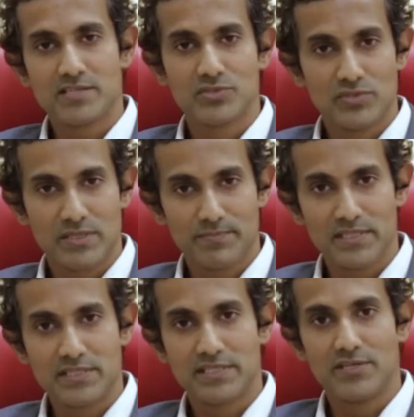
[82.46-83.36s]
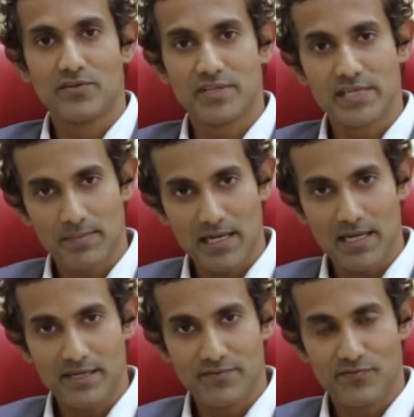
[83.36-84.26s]
the suitability of the double
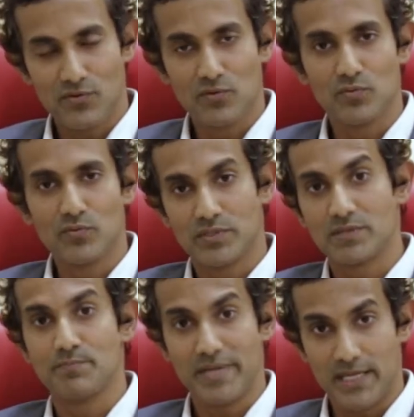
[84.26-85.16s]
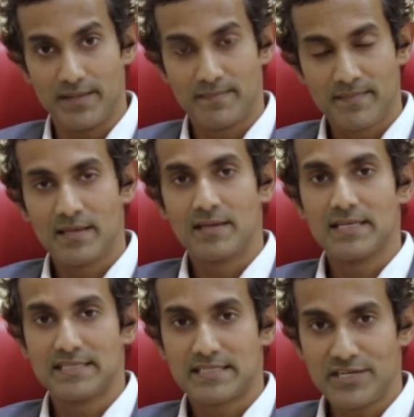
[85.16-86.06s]
eyelid fold would be.
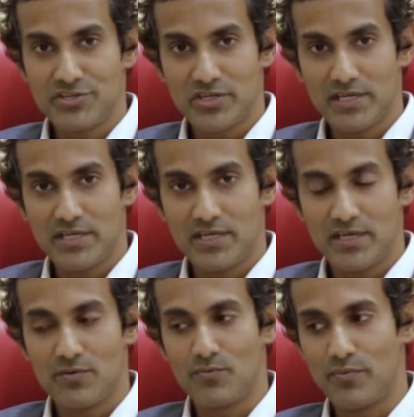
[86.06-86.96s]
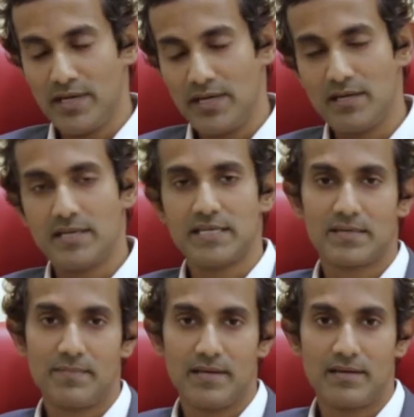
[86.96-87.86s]
Essentially, we
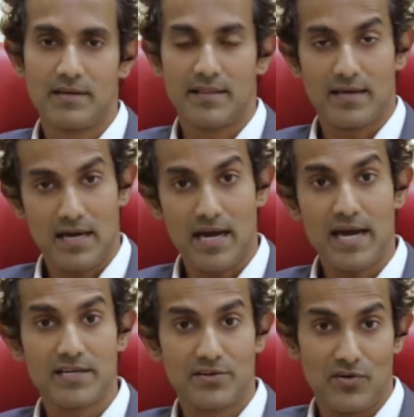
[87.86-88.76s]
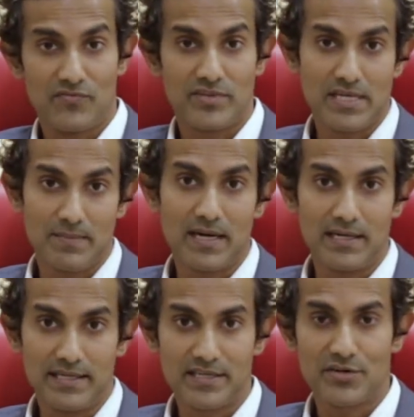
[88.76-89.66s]
determine the height of the double
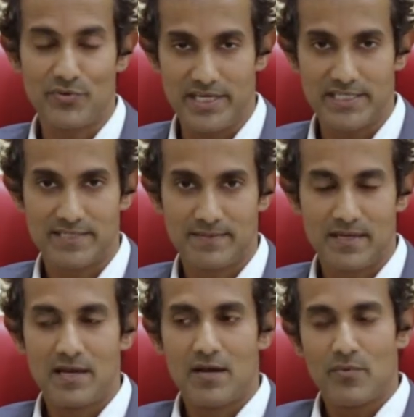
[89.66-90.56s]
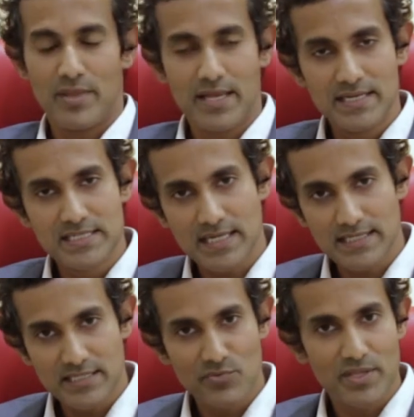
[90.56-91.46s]
eyelid crease. We then
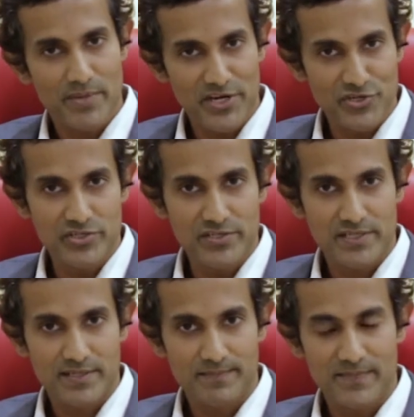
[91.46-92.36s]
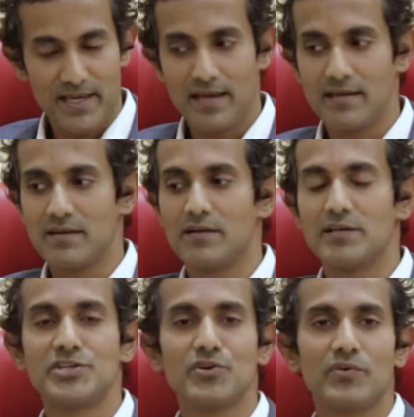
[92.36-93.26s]
discuss it with the patient and
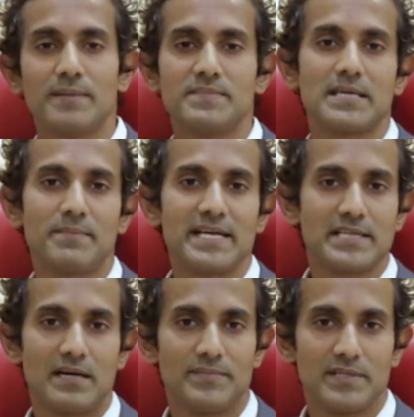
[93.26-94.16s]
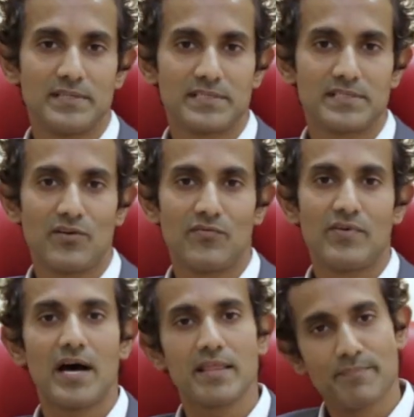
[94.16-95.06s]
show them some examples of
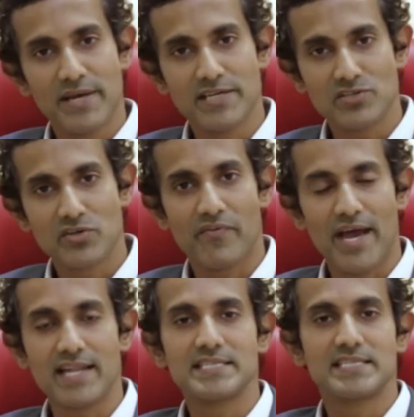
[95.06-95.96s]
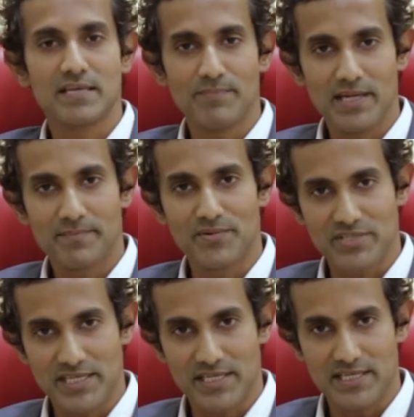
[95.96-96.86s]
other patients who have had similar
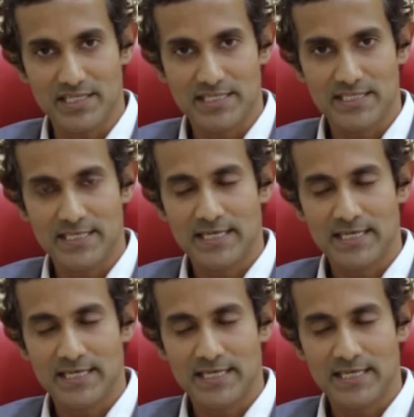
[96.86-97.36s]
procedures,